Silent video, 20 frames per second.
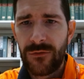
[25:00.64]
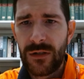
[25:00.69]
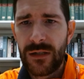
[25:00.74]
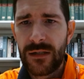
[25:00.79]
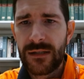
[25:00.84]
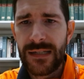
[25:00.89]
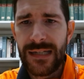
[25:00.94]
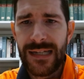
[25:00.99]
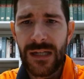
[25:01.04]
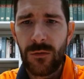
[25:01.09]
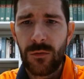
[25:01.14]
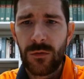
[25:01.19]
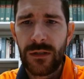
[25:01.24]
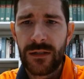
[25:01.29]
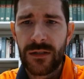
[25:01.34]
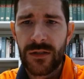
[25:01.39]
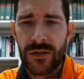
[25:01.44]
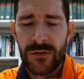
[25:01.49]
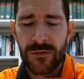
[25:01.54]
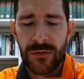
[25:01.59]
is equally
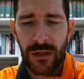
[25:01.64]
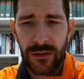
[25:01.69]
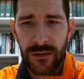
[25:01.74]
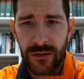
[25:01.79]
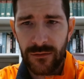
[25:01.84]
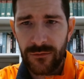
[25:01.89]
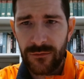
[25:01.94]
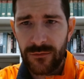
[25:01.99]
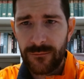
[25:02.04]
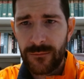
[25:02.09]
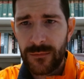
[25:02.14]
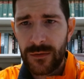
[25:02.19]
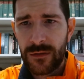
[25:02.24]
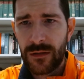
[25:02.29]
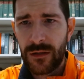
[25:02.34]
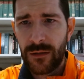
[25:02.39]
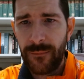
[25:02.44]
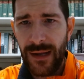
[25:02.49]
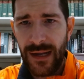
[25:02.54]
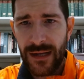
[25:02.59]
destructive to
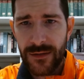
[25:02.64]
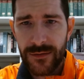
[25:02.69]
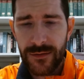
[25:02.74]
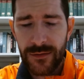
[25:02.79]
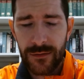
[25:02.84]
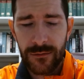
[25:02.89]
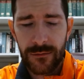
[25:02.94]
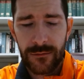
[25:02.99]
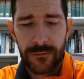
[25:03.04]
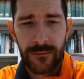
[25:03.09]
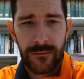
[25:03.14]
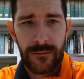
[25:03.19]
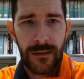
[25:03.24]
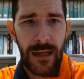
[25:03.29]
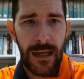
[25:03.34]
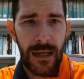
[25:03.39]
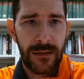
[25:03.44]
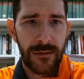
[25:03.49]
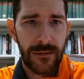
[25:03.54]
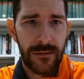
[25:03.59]
the master
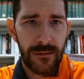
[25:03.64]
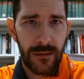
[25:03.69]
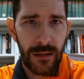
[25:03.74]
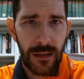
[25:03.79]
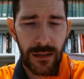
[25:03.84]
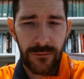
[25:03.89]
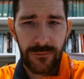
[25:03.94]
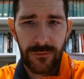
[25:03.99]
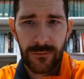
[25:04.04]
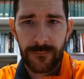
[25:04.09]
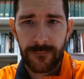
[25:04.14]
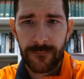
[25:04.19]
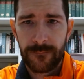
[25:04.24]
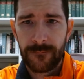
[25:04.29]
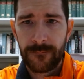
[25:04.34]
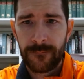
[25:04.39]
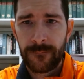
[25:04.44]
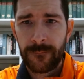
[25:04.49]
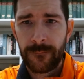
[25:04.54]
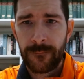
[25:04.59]
and the slave.
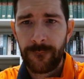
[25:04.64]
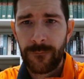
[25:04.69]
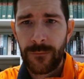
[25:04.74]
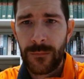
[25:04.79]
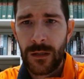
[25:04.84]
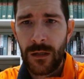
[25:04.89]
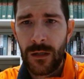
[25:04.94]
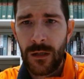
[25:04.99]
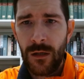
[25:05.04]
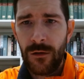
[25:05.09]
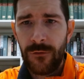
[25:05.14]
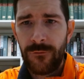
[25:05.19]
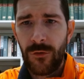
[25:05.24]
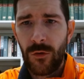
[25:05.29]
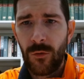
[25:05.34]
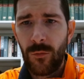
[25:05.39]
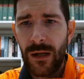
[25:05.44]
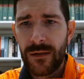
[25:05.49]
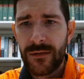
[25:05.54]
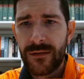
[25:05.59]
For
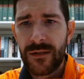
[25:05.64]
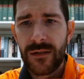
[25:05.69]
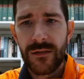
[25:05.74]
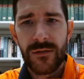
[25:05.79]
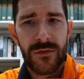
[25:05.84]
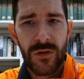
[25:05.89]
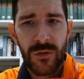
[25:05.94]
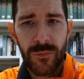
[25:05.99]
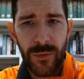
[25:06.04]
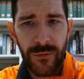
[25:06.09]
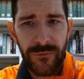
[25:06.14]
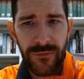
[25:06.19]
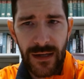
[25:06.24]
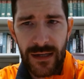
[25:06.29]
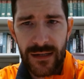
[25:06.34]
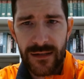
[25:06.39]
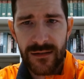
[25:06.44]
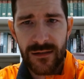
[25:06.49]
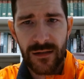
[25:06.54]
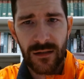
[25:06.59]
whilst it
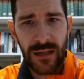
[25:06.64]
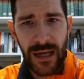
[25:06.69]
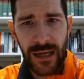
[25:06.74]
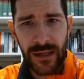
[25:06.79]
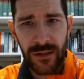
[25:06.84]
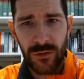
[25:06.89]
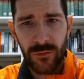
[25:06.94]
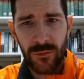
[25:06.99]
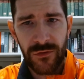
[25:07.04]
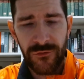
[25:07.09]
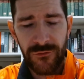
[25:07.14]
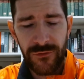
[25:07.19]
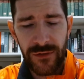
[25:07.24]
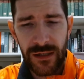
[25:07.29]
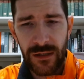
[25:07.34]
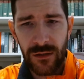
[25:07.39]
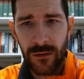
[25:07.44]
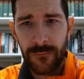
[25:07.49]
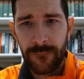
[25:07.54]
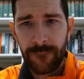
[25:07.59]
stupefies the latter with
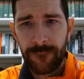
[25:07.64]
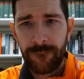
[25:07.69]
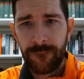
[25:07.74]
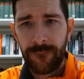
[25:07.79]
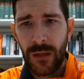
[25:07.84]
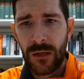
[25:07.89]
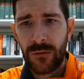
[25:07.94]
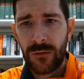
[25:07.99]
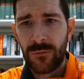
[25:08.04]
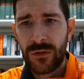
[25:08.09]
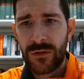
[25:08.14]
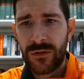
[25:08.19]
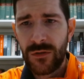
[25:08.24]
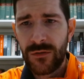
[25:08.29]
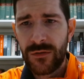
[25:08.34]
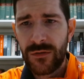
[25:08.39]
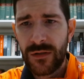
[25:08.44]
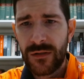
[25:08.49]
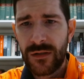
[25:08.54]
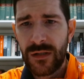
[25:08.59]
fear and
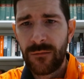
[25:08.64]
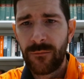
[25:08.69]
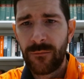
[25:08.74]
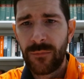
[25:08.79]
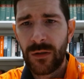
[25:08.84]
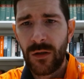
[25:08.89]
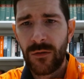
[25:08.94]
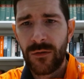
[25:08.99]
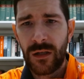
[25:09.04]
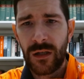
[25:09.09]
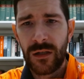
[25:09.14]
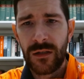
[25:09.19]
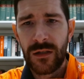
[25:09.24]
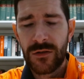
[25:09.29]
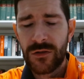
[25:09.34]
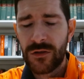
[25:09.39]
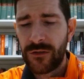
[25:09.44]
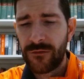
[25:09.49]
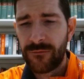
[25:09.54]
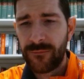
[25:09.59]
reduces him below the
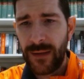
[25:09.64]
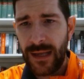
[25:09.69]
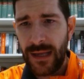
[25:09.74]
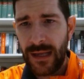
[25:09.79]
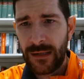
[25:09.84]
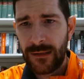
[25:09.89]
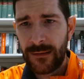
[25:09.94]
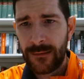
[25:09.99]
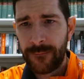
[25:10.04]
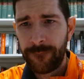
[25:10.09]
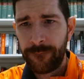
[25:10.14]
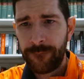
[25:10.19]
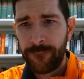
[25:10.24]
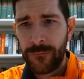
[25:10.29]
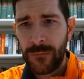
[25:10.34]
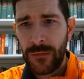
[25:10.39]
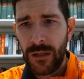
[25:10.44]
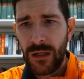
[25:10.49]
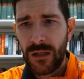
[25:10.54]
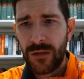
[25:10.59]
condition of man,
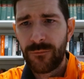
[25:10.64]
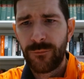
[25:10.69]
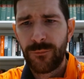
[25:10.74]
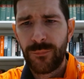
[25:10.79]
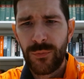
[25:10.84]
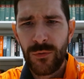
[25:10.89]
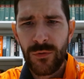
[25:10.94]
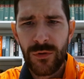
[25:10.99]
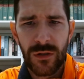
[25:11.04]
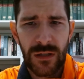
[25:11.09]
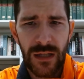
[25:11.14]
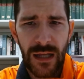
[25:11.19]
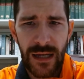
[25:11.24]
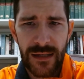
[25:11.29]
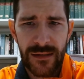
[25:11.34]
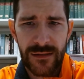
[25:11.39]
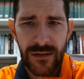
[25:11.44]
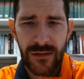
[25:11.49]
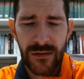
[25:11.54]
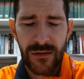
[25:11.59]
it
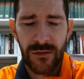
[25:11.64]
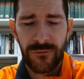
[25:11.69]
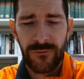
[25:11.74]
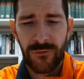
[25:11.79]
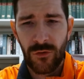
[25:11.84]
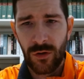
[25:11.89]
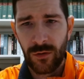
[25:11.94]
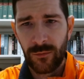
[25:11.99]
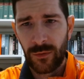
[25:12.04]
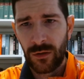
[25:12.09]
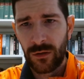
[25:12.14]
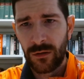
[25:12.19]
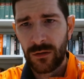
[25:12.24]
brutalizes the former